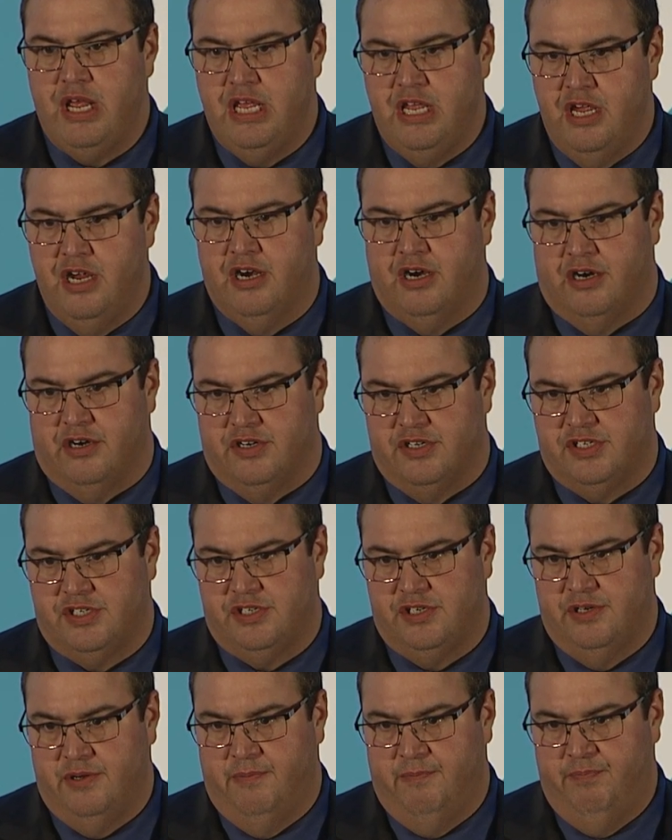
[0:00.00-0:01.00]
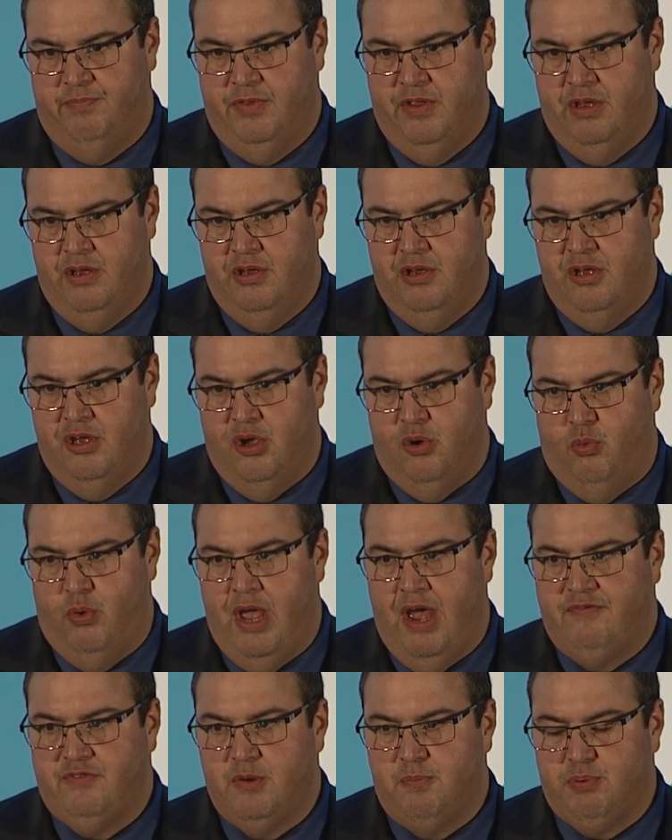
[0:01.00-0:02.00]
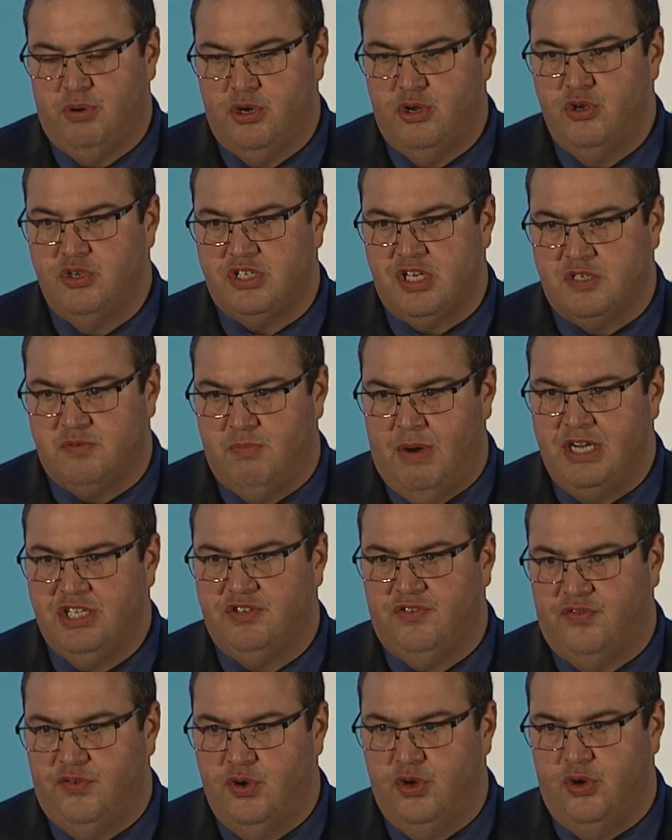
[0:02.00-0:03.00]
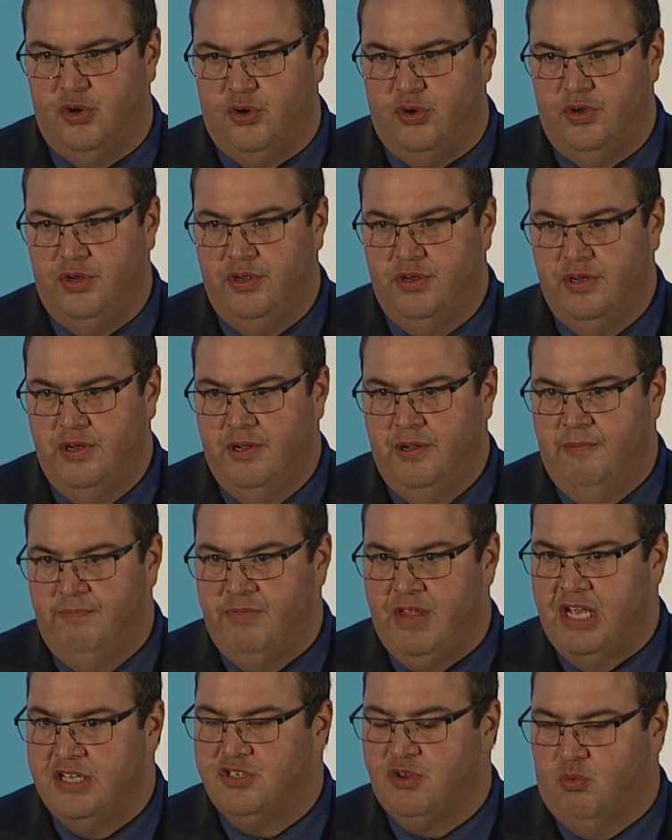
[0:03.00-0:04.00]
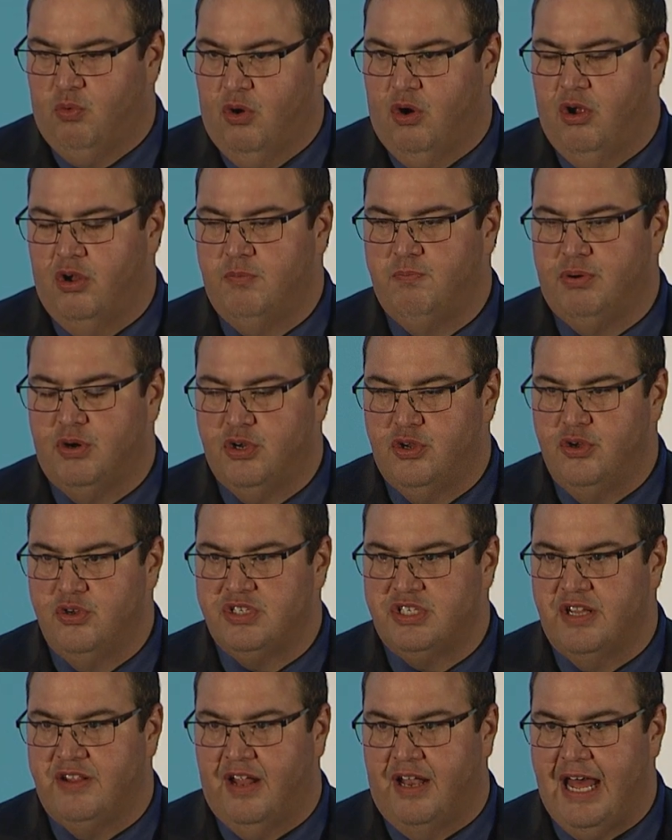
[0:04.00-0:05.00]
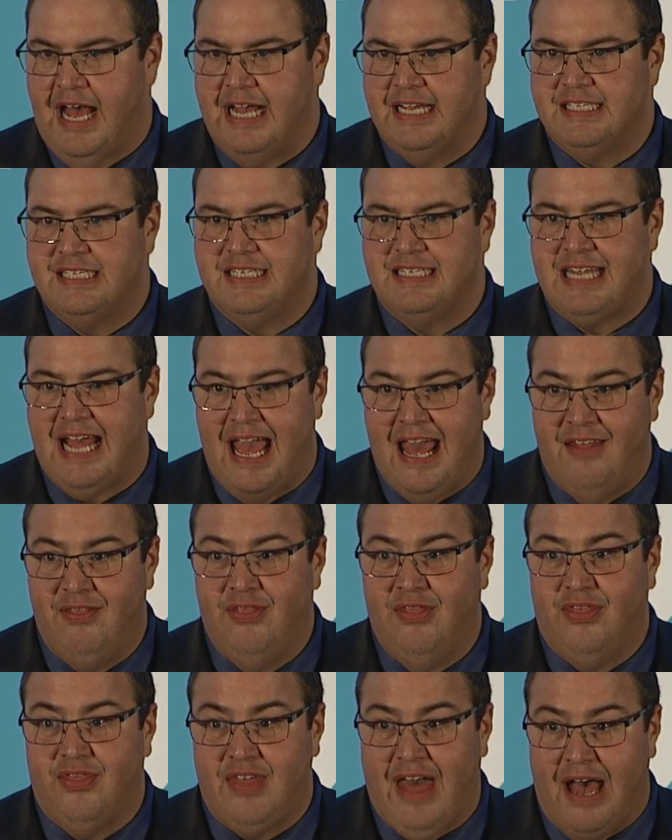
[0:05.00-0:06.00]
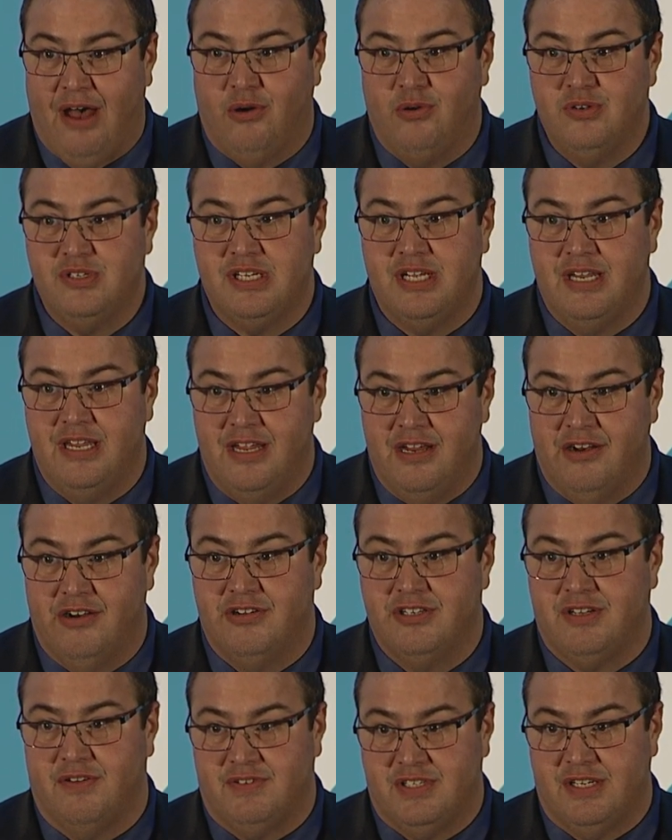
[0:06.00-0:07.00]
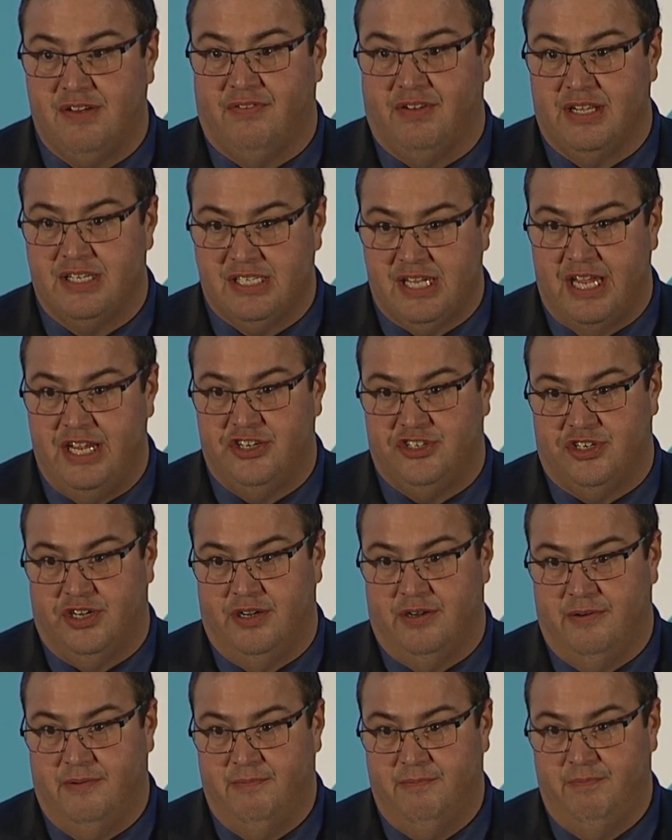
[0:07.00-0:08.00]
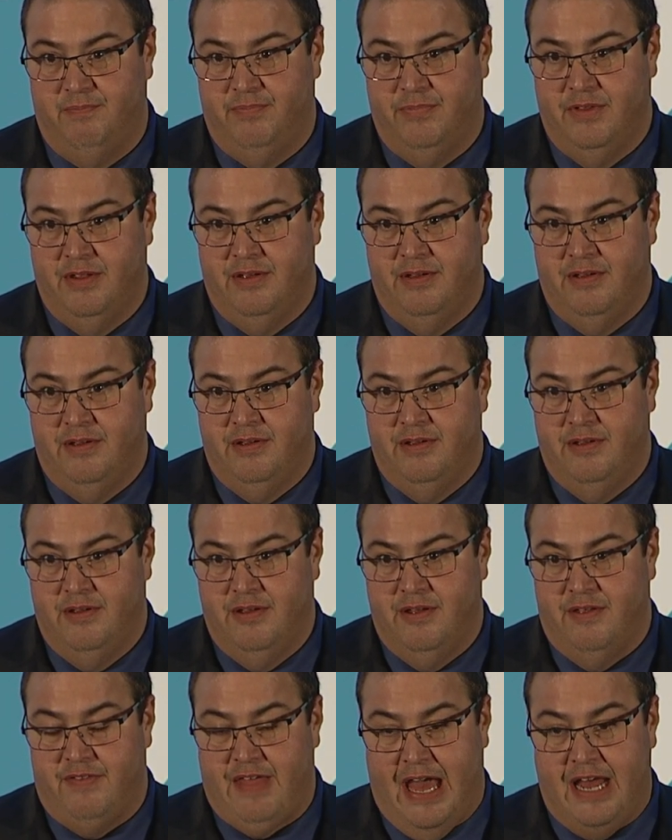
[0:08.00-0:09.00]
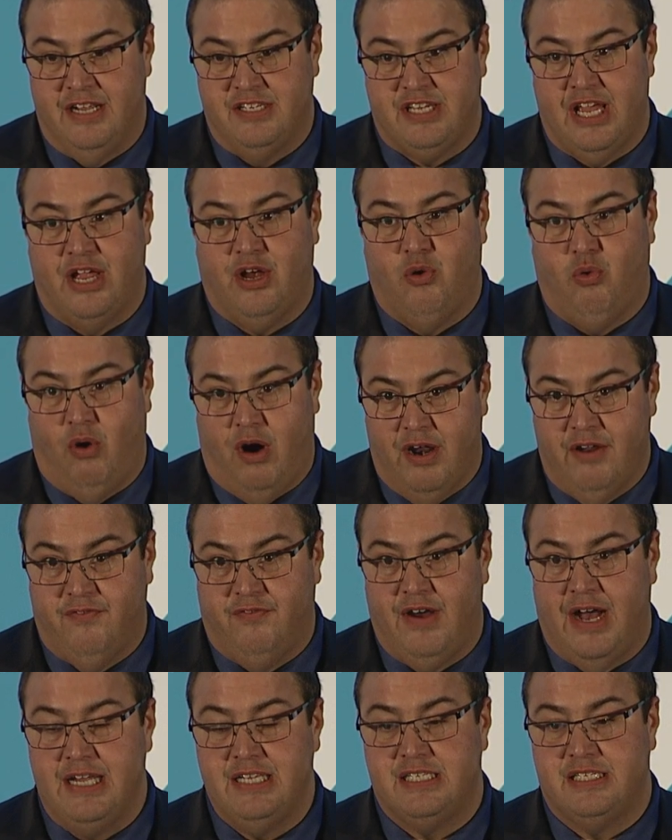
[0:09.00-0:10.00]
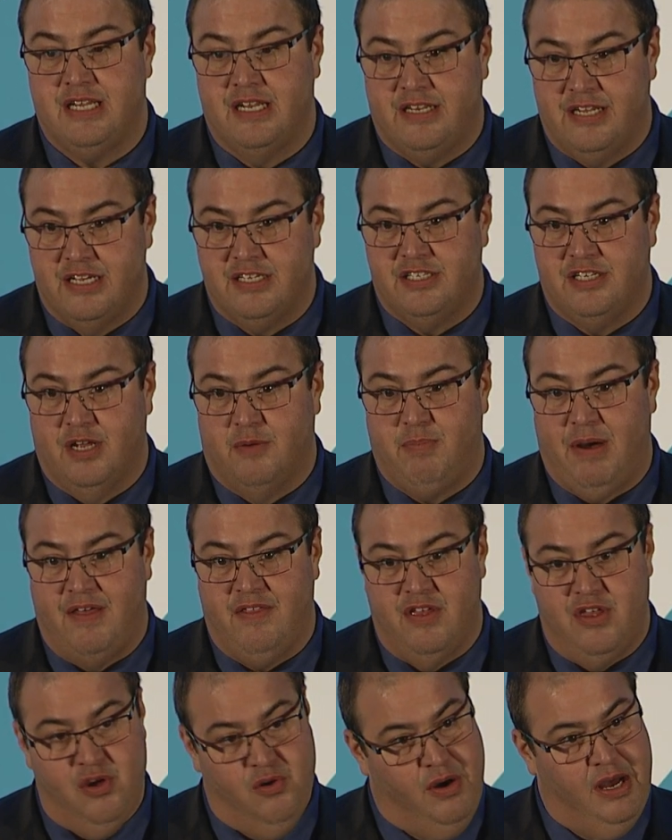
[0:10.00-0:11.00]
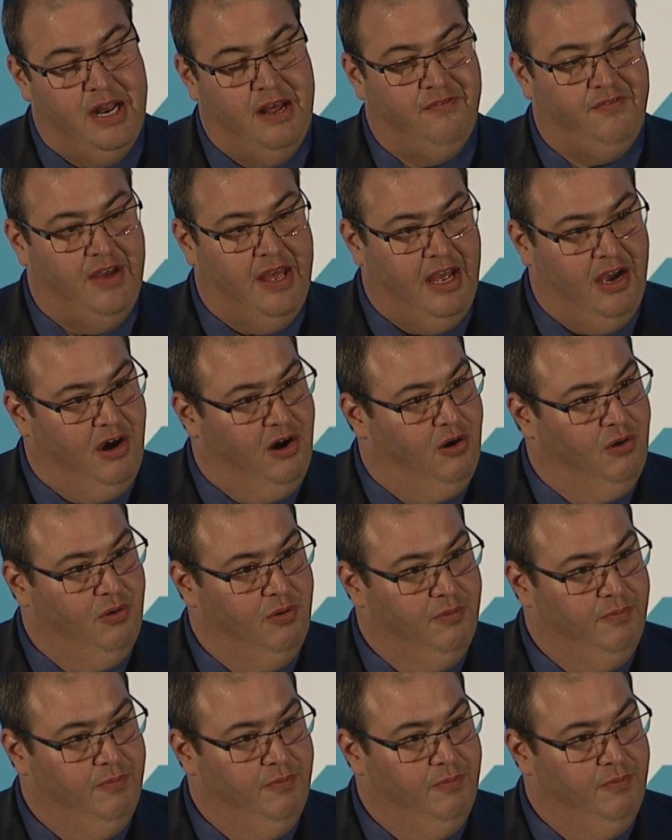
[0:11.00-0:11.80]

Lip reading: years, we have to produce as much food as the world produced in the last 10,000 years of civilization. That is a quantified statistic by the UNFAO.